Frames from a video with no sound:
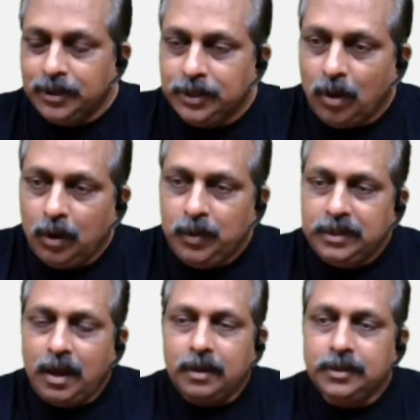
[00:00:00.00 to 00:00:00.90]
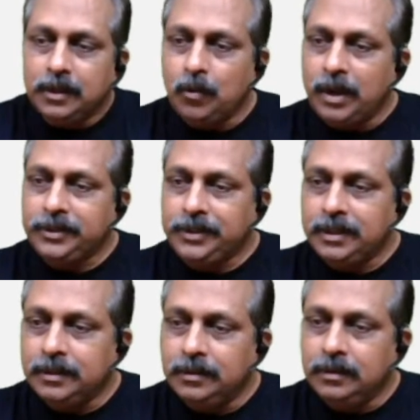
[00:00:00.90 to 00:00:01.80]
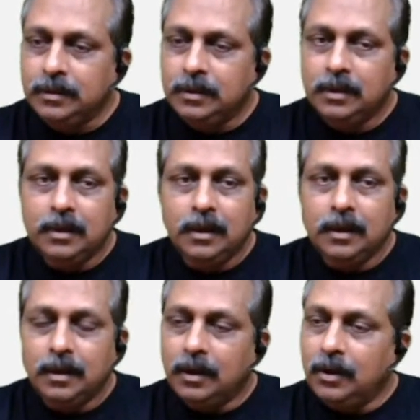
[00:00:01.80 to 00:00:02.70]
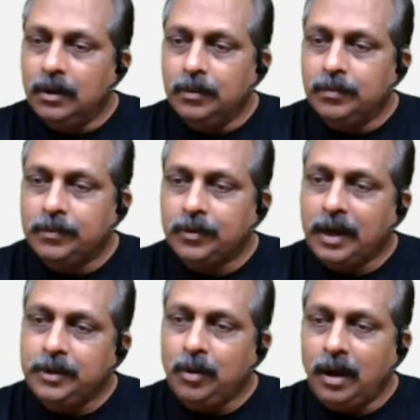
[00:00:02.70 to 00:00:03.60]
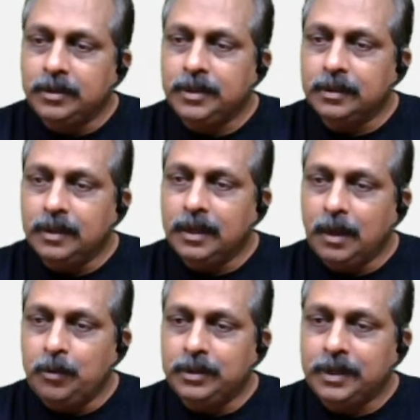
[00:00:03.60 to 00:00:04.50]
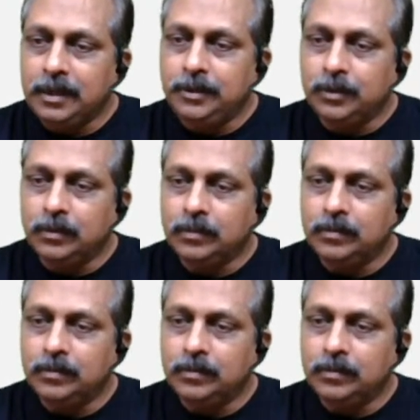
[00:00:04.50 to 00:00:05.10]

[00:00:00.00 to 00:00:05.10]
should always ask a question. Try to answer, then I will tell you.